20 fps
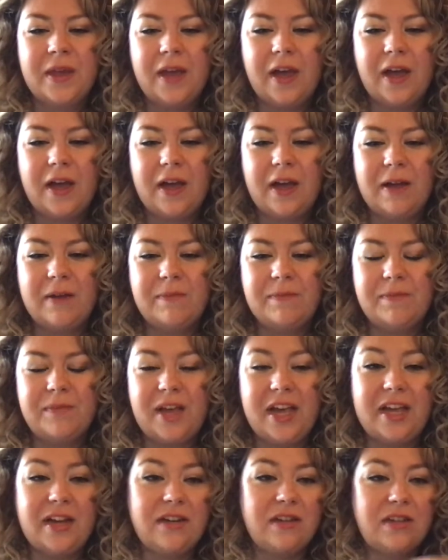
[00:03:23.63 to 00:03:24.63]

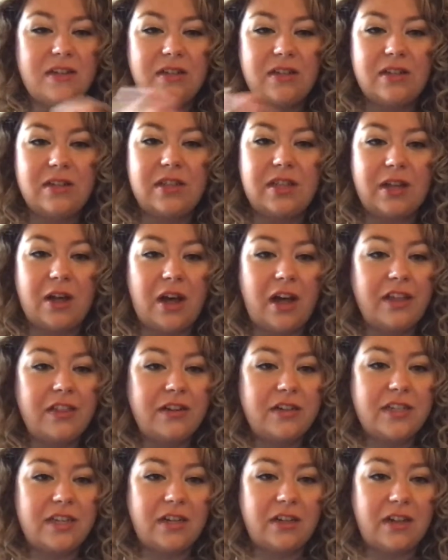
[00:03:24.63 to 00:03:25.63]
And the
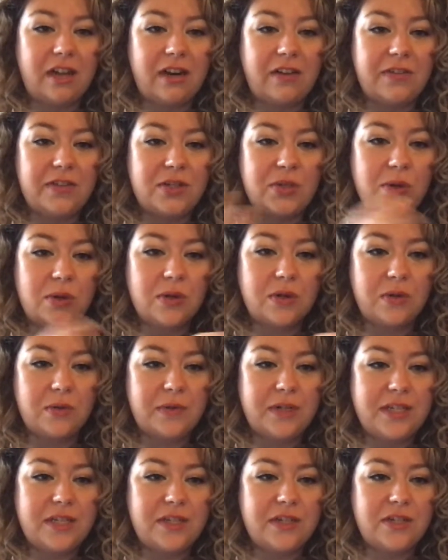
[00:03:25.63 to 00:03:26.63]
author did a lot of historical
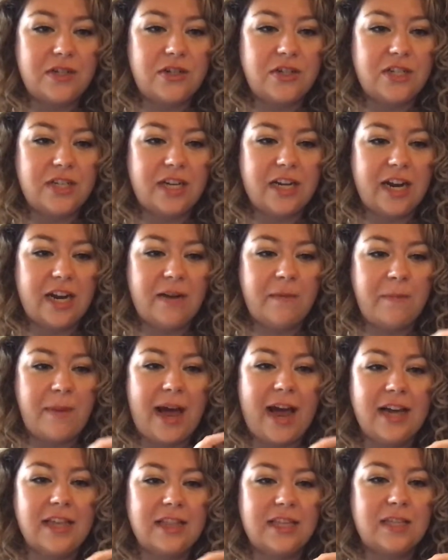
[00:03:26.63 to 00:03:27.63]
research to kind of
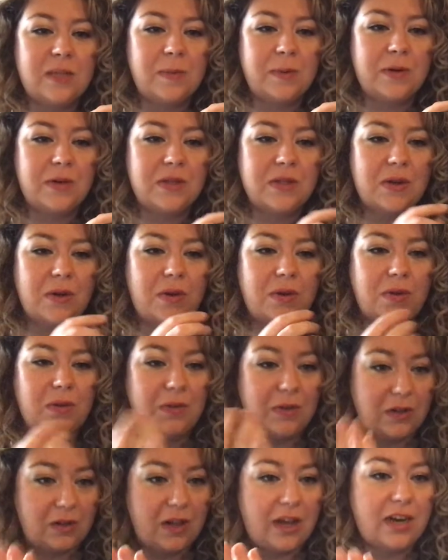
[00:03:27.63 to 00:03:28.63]
back this book, so
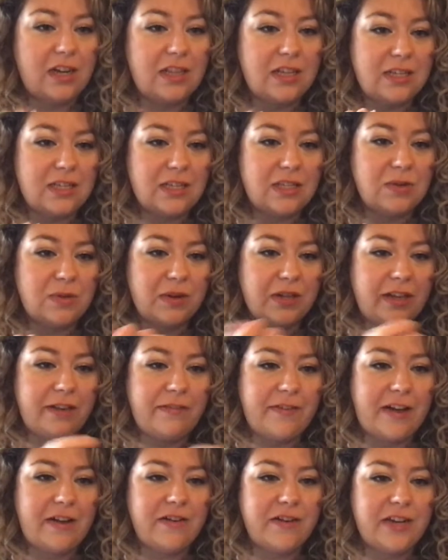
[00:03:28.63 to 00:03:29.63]
a lot of this is really
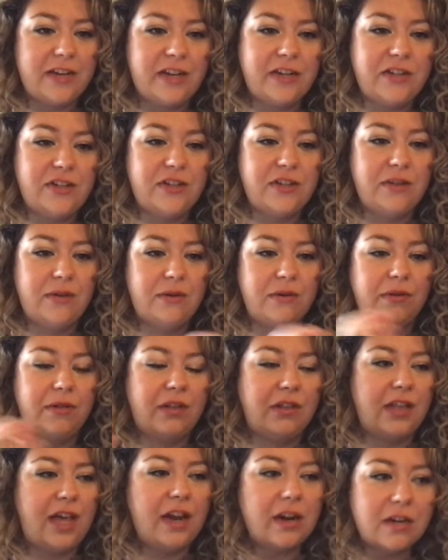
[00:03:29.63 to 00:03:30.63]
founded through the
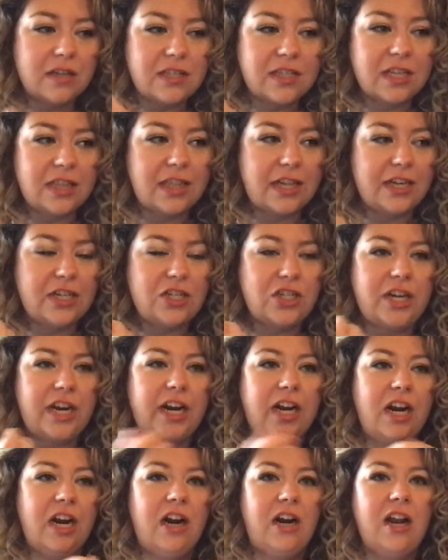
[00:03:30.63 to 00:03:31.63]
letters that they
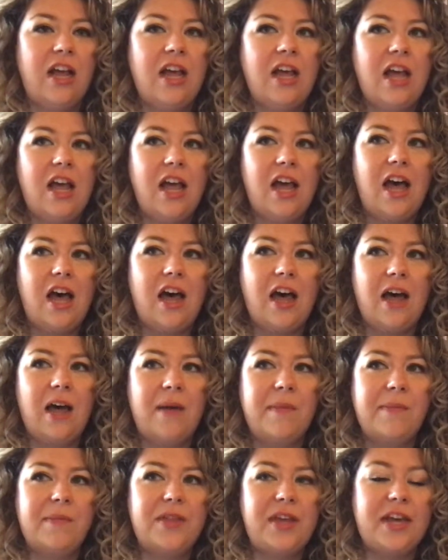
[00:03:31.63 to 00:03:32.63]
shared,
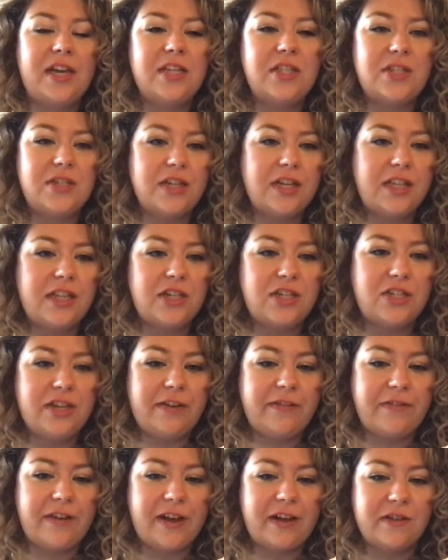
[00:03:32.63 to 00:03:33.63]
the history that
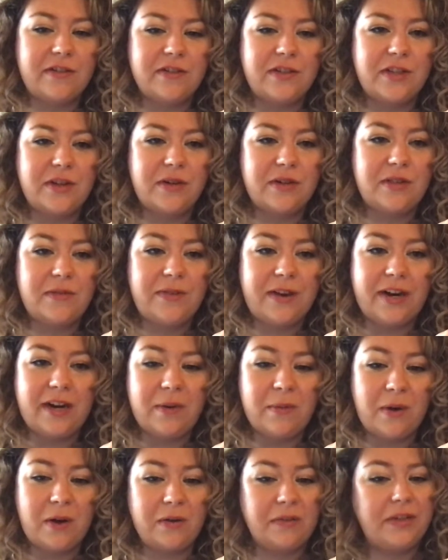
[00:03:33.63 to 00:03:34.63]
she found, so it's very
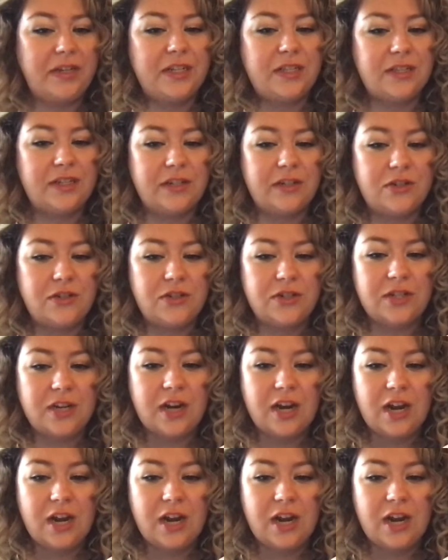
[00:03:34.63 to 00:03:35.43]
well researched.